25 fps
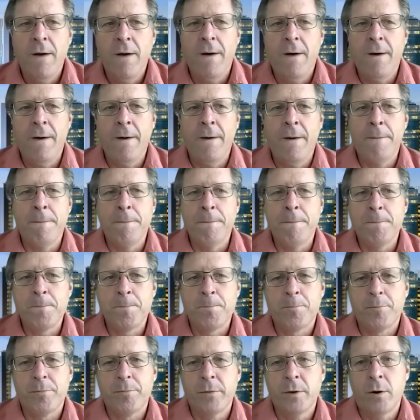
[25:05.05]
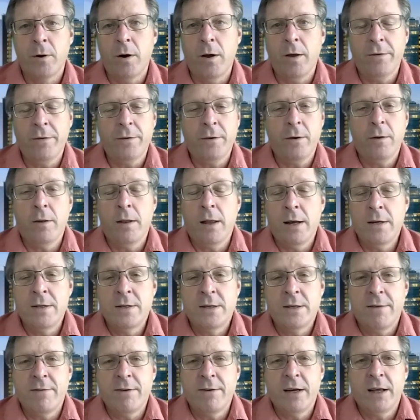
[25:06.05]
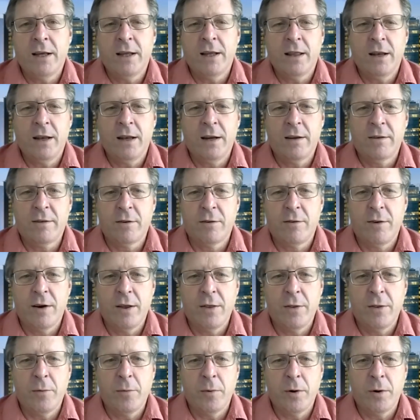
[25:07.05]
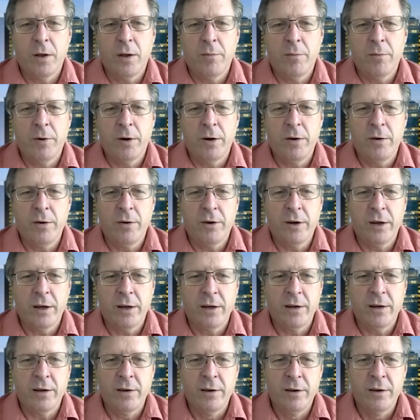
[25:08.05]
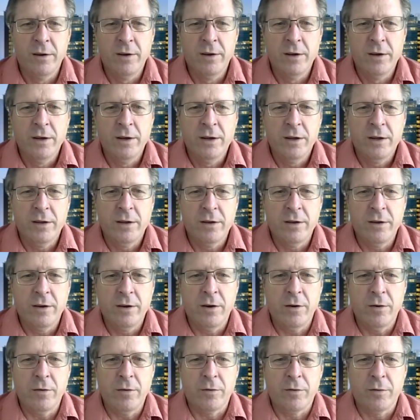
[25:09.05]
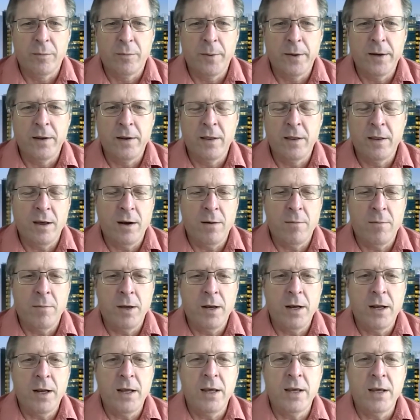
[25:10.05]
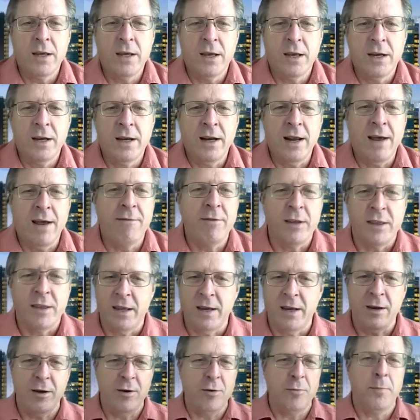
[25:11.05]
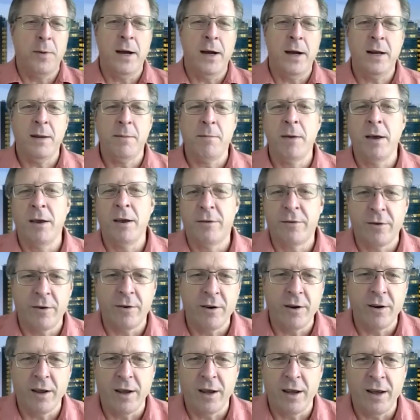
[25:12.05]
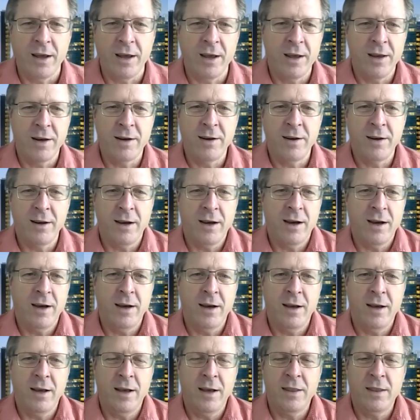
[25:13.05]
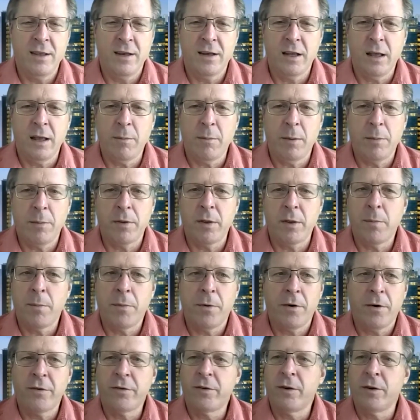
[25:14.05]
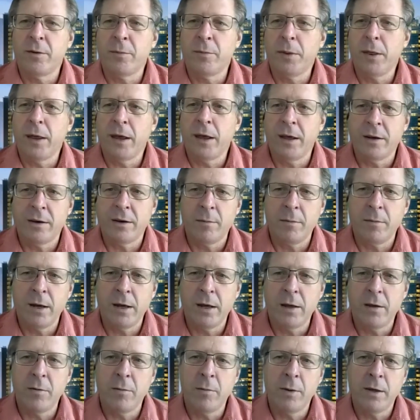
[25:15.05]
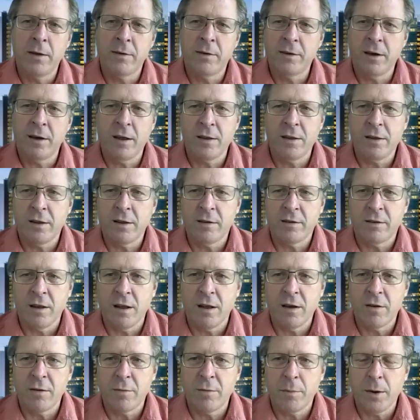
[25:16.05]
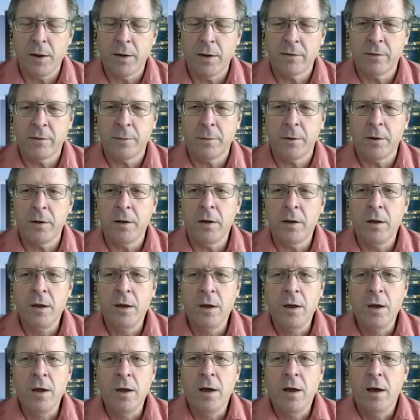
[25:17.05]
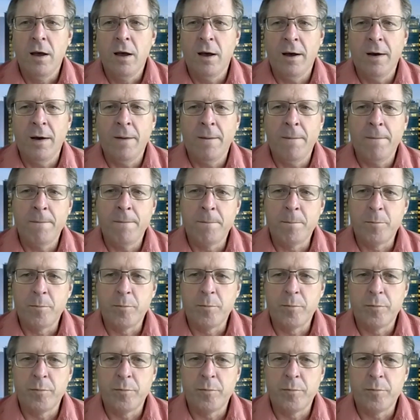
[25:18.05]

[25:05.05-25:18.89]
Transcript: Um, there are also longevity clinics around the world where you can you know spend a lot of money getting everything your body measured and uh, and then come up with a personal plan to make you be as healthy as long as possible um,